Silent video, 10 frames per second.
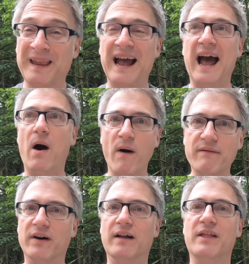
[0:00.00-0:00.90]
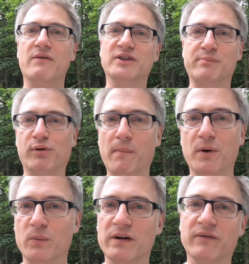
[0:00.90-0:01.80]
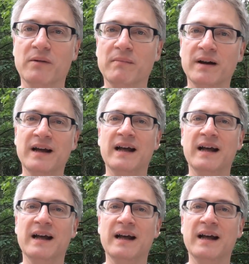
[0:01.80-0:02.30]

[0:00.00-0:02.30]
However, there is a problem with them.